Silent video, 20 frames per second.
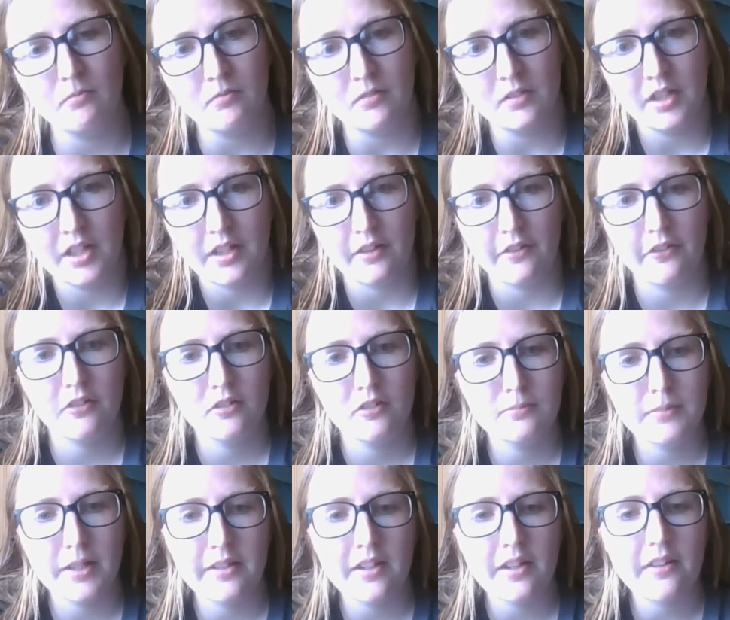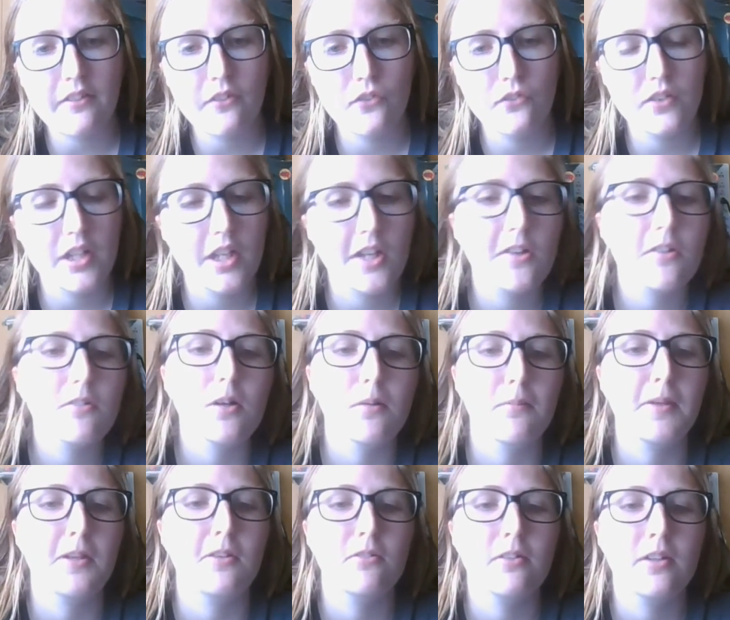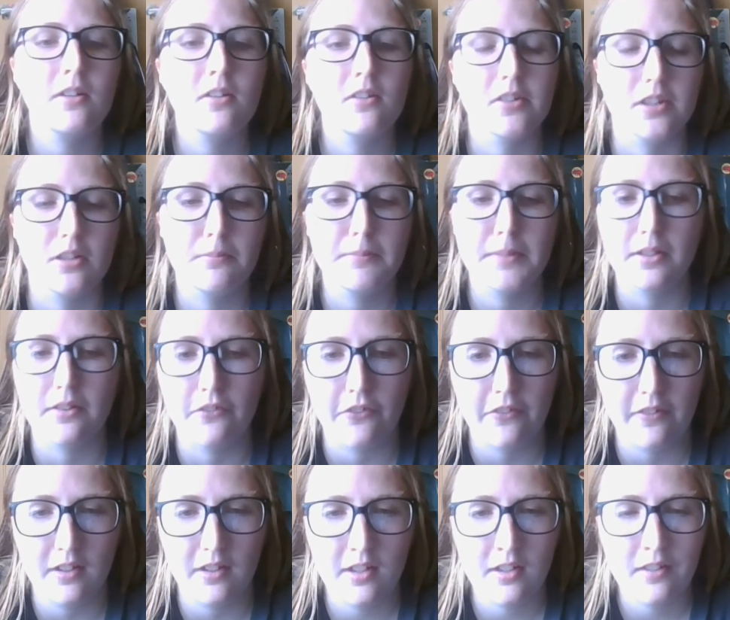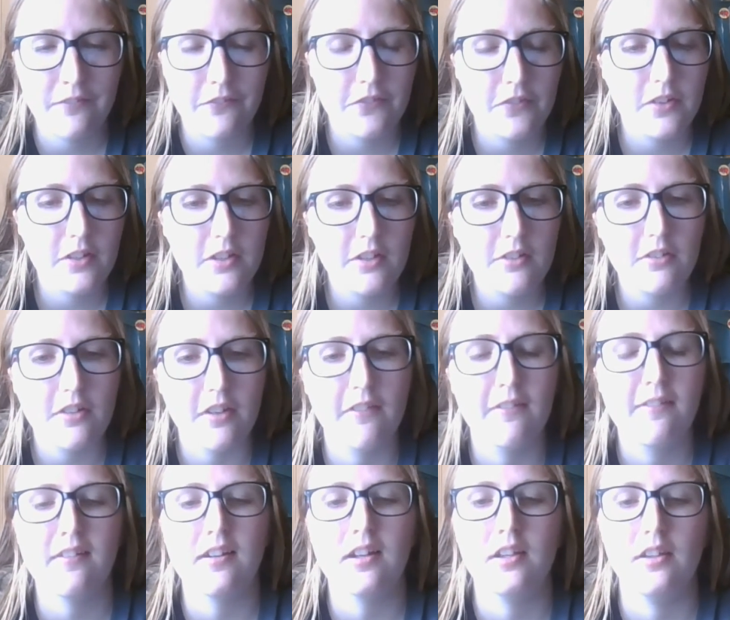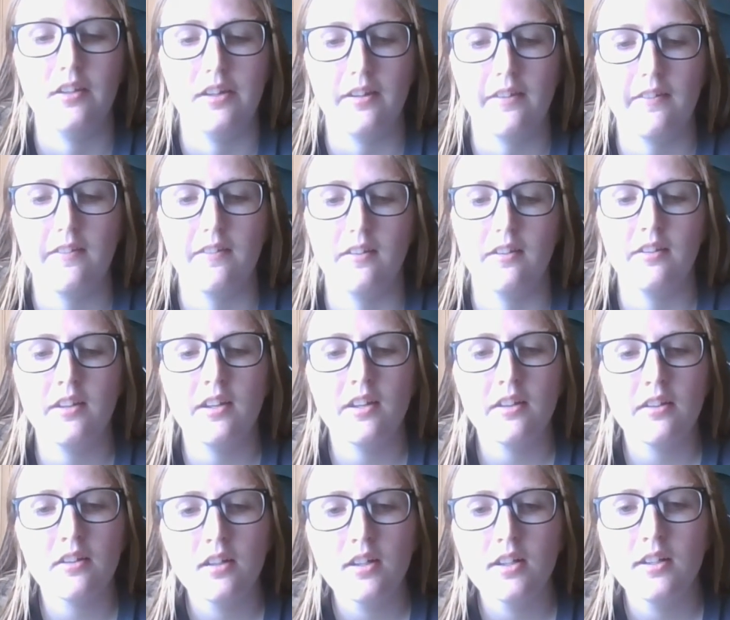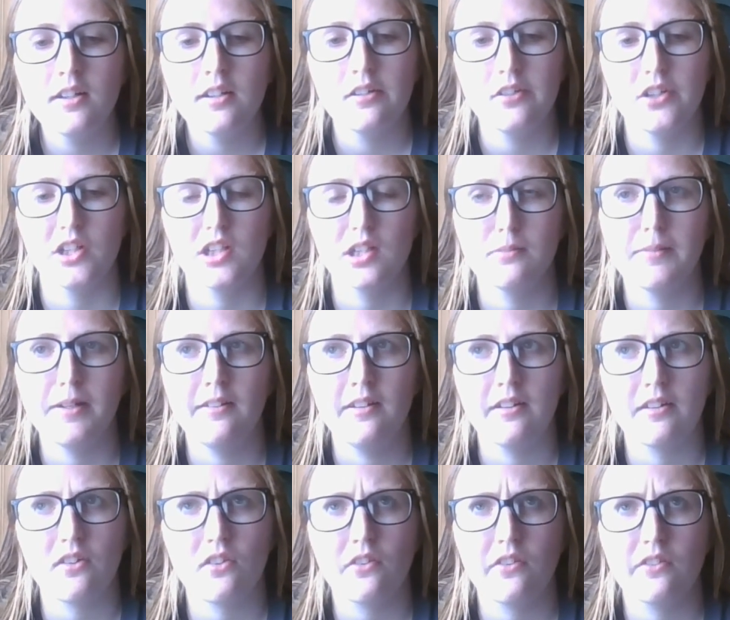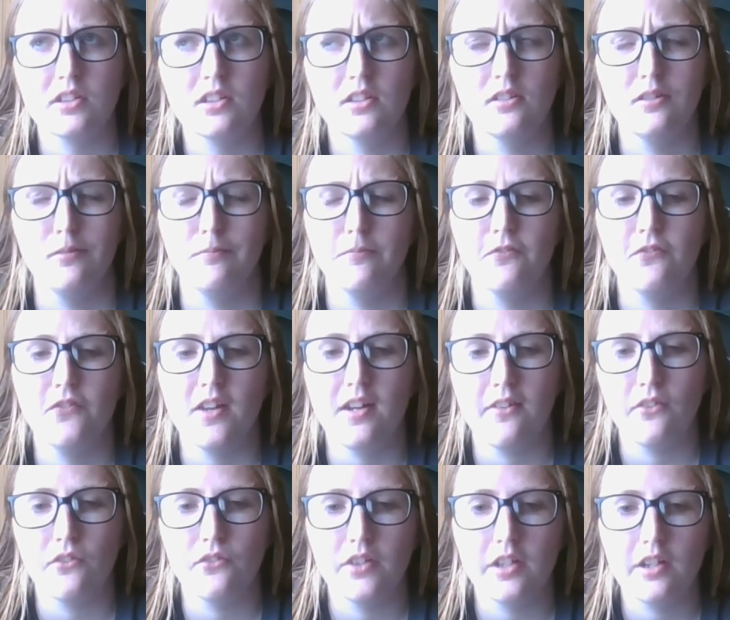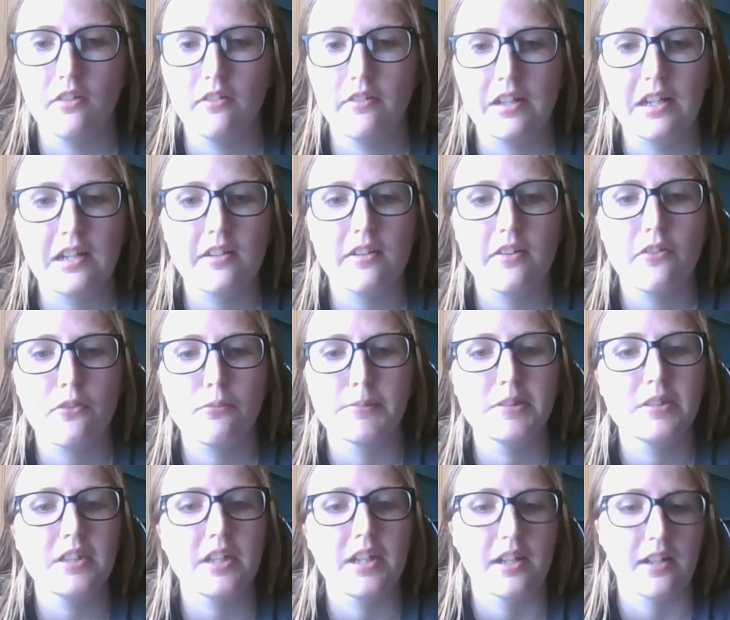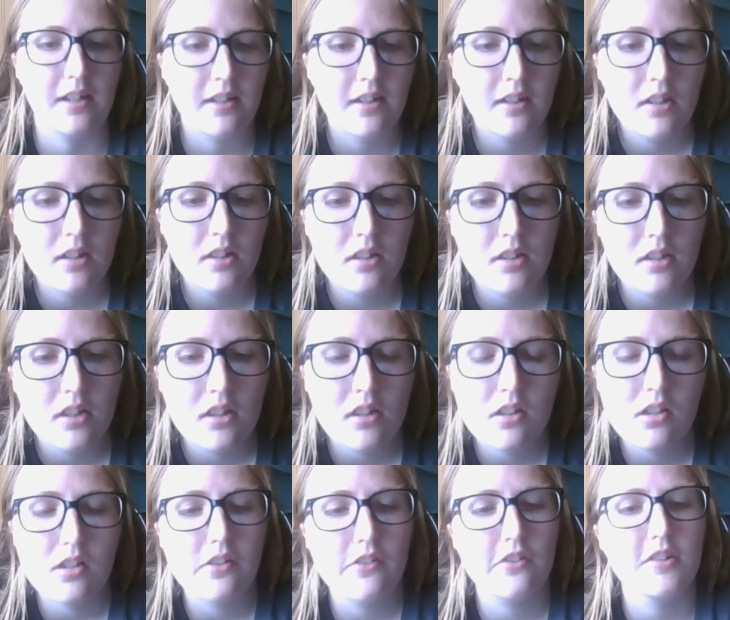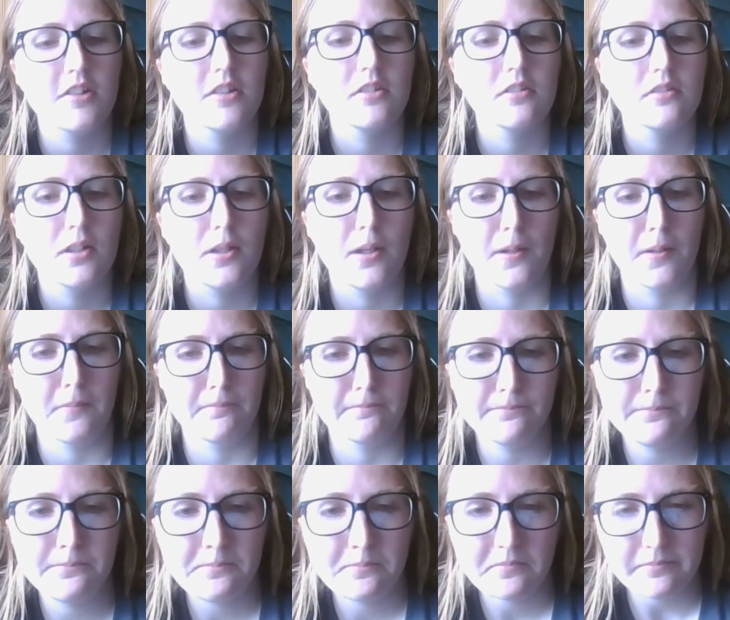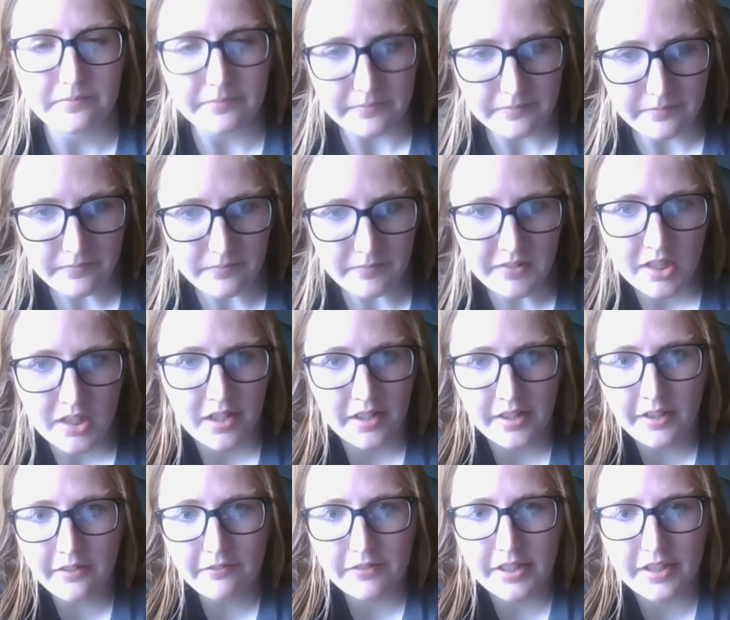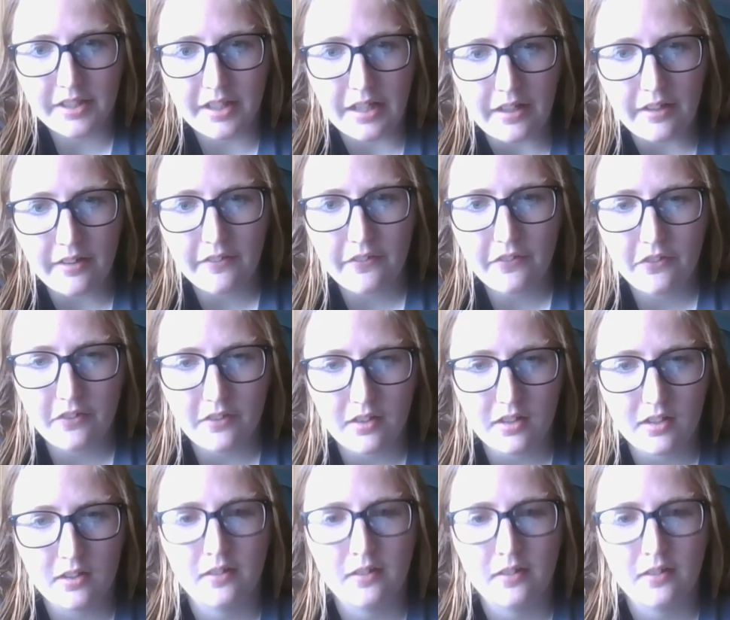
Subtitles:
yeah, so in my next video I'll be doing a little bit of singing for you because I like singing. Like in my next face video, that is. But yeah. So anyway guys,